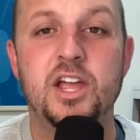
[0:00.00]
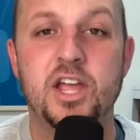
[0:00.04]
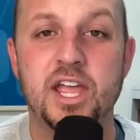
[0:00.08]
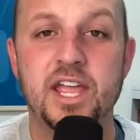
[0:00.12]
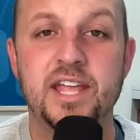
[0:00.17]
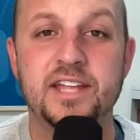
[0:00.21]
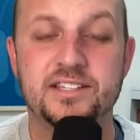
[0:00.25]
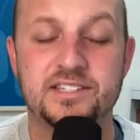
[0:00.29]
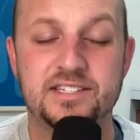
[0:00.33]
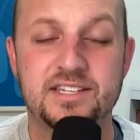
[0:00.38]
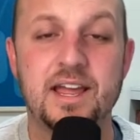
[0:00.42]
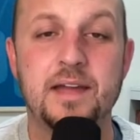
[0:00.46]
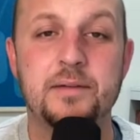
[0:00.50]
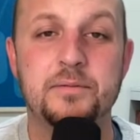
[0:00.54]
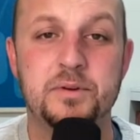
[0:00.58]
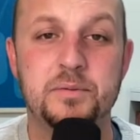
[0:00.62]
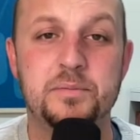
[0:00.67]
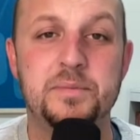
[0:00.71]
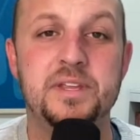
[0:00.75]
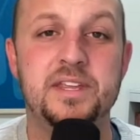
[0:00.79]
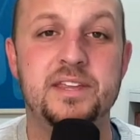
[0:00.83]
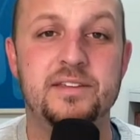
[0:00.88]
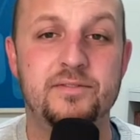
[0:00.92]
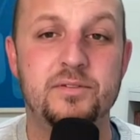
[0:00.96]
It's time to
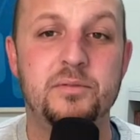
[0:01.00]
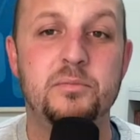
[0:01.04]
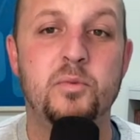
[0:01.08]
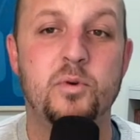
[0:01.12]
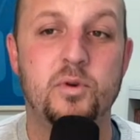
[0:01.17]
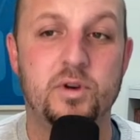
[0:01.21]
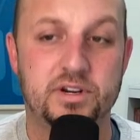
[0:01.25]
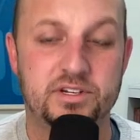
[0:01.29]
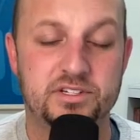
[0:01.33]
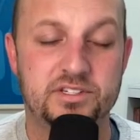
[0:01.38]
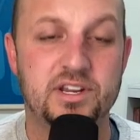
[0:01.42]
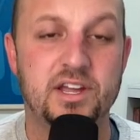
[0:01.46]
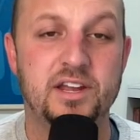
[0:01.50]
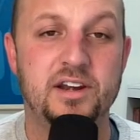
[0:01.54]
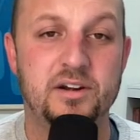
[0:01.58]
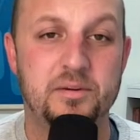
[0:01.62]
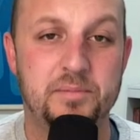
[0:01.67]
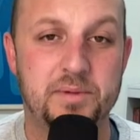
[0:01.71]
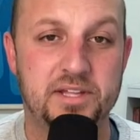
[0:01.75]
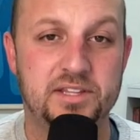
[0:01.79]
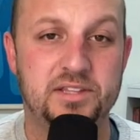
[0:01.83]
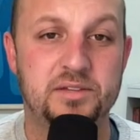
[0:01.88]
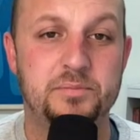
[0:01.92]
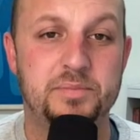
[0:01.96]
be even more excited
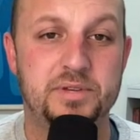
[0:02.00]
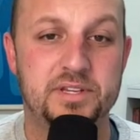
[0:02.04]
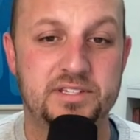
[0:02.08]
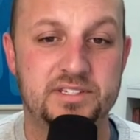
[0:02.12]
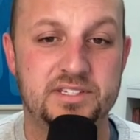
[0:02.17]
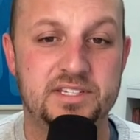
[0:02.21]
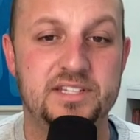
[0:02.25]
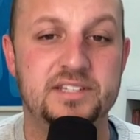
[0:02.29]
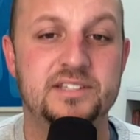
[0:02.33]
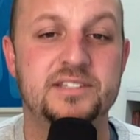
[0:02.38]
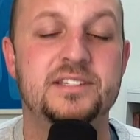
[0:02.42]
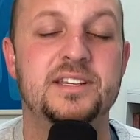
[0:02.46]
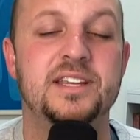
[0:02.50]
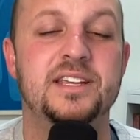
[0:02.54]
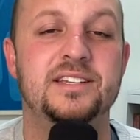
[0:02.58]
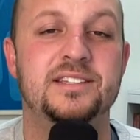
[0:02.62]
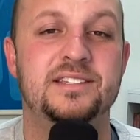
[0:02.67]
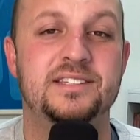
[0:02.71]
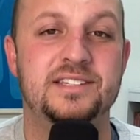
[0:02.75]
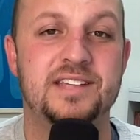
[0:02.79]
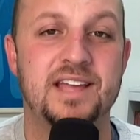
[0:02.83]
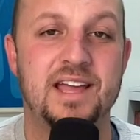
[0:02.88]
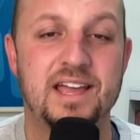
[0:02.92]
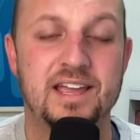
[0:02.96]
about the Pistons.
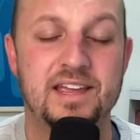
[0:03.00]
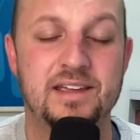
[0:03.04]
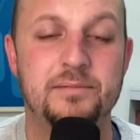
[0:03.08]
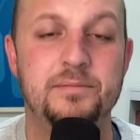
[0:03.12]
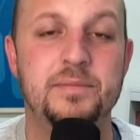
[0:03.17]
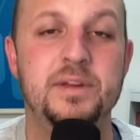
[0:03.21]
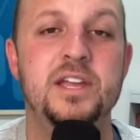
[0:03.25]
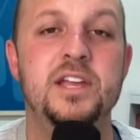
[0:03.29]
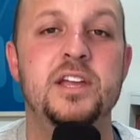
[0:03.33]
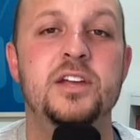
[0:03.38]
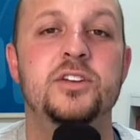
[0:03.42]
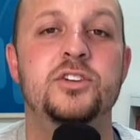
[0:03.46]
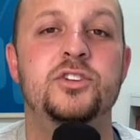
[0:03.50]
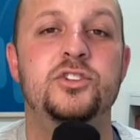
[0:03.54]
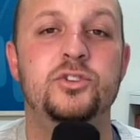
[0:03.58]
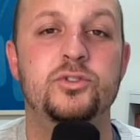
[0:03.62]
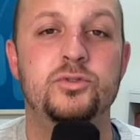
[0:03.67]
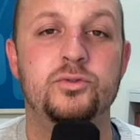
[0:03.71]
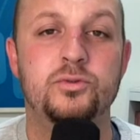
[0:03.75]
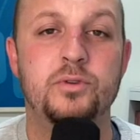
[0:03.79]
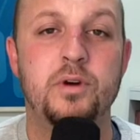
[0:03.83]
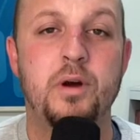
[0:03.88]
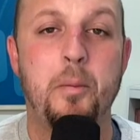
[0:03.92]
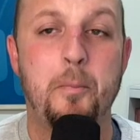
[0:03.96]
It's time
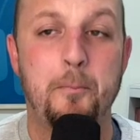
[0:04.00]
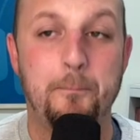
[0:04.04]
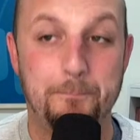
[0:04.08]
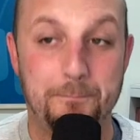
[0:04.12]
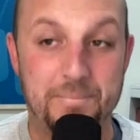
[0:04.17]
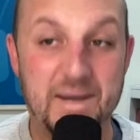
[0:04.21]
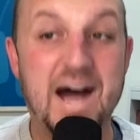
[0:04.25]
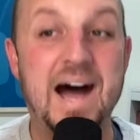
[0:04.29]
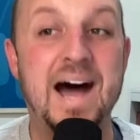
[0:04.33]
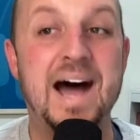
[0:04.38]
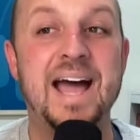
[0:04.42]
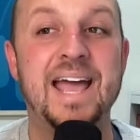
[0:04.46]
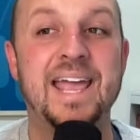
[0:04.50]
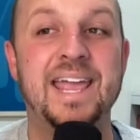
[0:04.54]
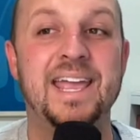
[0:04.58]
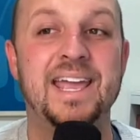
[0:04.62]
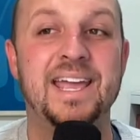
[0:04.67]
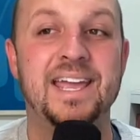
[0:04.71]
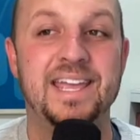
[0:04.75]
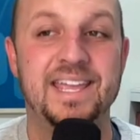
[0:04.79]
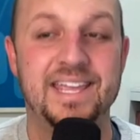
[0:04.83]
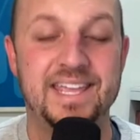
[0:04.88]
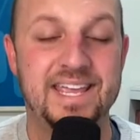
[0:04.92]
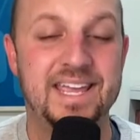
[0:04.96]
to buy
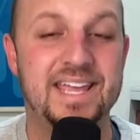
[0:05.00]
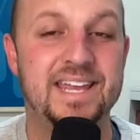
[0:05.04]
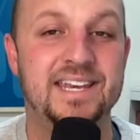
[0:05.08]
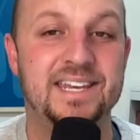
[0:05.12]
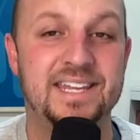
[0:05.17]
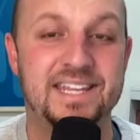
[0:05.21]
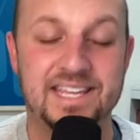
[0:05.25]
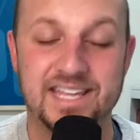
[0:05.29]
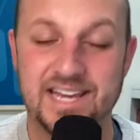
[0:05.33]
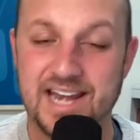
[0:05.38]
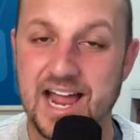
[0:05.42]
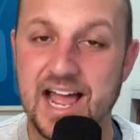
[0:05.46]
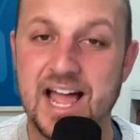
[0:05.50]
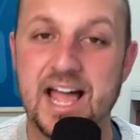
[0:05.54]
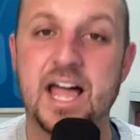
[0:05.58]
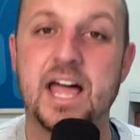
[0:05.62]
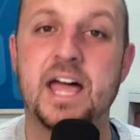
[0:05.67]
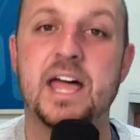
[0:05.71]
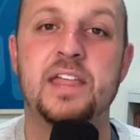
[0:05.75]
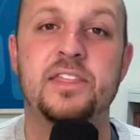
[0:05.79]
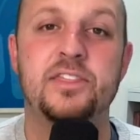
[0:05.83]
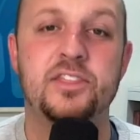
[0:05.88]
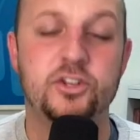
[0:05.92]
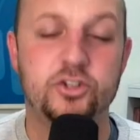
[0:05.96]
in, get
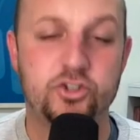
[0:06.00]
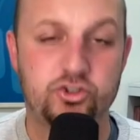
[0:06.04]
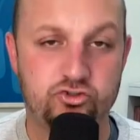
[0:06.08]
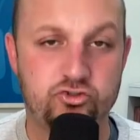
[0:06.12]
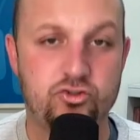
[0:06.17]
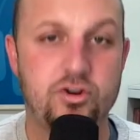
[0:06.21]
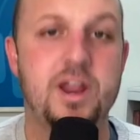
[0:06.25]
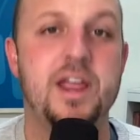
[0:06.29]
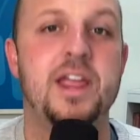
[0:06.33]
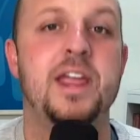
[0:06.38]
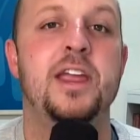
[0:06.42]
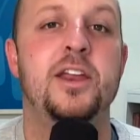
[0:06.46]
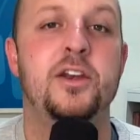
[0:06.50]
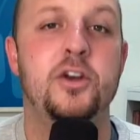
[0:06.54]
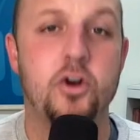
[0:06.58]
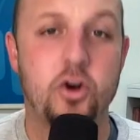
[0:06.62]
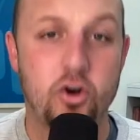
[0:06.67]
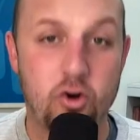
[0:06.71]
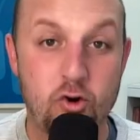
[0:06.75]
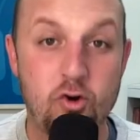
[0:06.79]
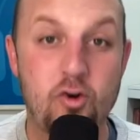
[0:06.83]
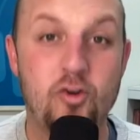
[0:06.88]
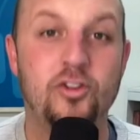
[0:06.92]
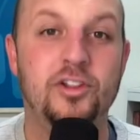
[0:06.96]
on the train
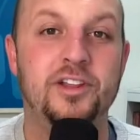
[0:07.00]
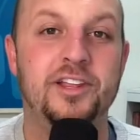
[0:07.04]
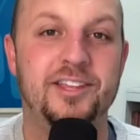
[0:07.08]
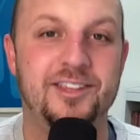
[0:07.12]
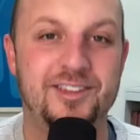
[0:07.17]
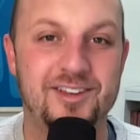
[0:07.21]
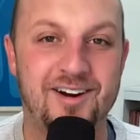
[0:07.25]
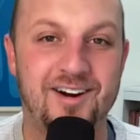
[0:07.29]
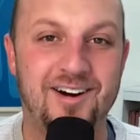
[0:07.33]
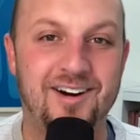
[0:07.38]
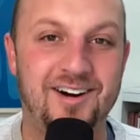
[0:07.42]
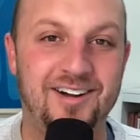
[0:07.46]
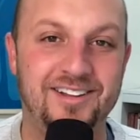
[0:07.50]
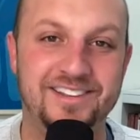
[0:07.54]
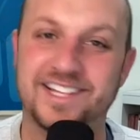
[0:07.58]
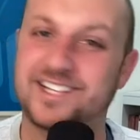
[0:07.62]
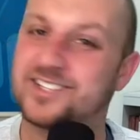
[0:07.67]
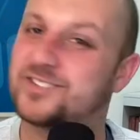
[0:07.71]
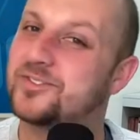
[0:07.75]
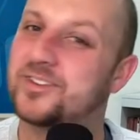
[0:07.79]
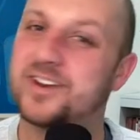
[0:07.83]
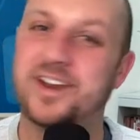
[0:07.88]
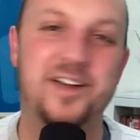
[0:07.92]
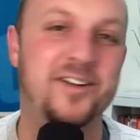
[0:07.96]
early, y'all.
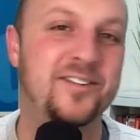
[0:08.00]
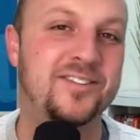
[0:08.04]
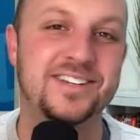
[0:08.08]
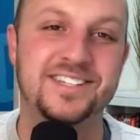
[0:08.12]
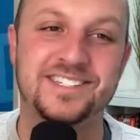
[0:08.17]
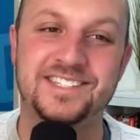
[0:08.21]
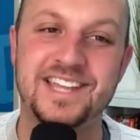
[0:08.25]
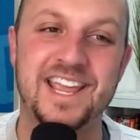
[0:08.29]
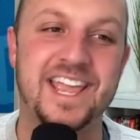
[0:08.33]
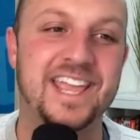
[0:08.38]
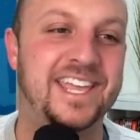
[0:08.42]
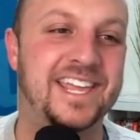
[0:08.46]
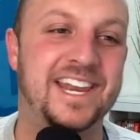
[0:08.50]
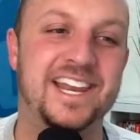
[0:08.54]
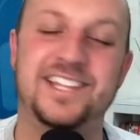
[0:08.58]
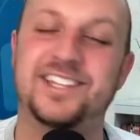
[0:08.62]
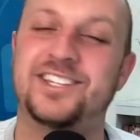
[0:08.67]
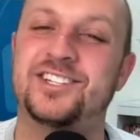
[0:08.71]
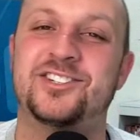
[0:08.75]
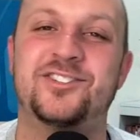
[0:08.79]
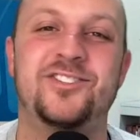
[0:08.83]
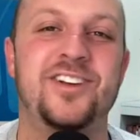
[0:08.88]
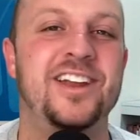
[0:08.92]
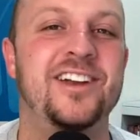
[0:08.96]
That's what I always say. Get on the
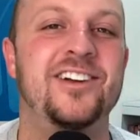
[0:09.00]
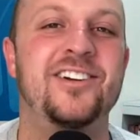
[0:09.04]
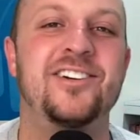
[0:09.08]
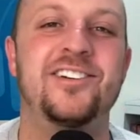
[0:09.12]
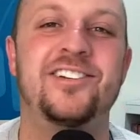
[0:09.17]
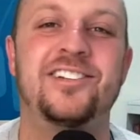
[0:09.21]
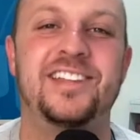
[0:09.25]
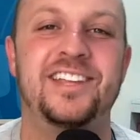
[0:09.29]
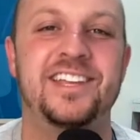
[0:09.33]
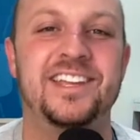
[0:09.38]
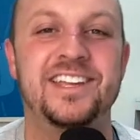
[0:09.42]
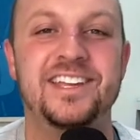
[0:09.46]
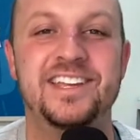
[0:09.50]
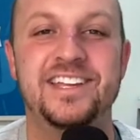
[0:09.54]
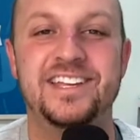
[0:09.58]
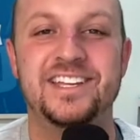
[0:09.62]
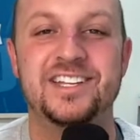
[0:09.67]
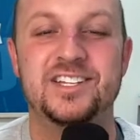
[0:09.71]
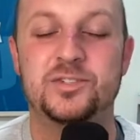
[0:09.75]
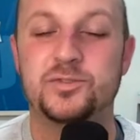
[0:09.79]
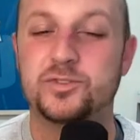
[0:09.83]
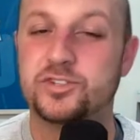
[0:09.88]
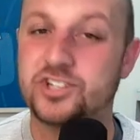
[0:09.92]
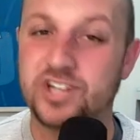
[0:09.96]
train early.
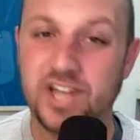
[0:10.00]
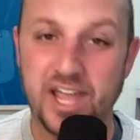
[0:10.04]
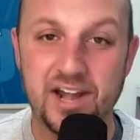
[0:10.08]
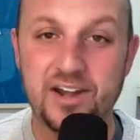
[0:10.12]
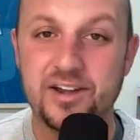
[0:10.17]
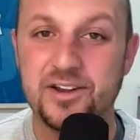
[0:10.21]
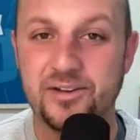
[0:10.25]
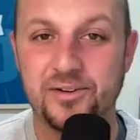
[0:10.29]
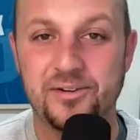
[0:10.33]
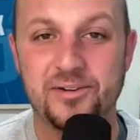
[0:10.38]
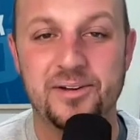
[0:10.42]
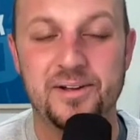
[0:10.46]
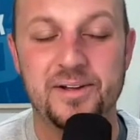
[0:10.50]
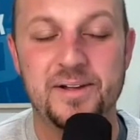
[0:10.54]
That's what you got to do.